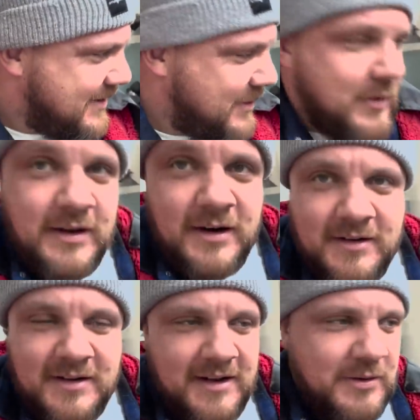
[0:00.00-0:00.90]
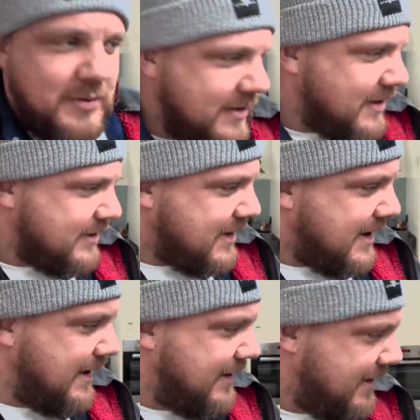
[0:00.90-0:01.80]
Knoydart and Knoydart
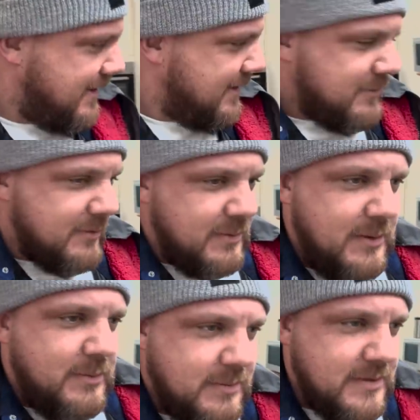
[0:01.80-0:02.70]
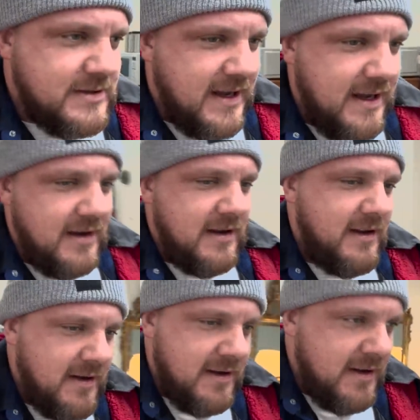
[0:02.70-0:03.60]
Hide, where we will be staying
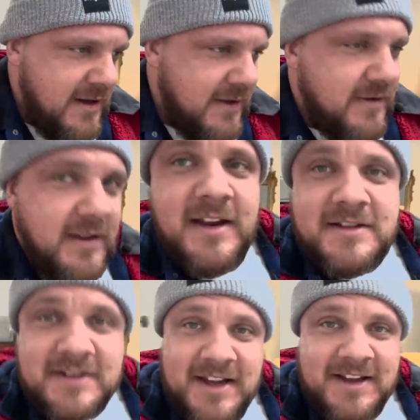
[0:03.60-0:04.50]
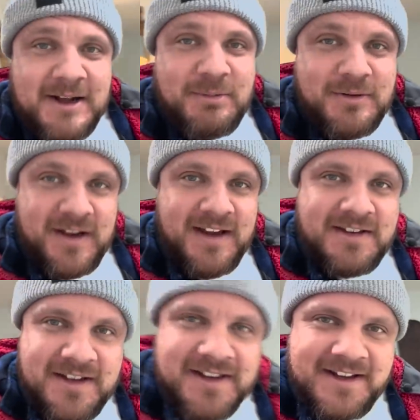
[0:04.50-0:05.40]
for the next couple of
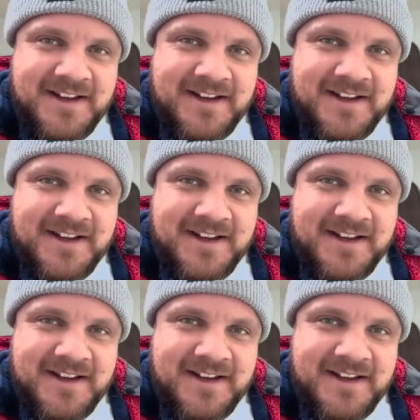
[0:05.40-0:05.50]
nights.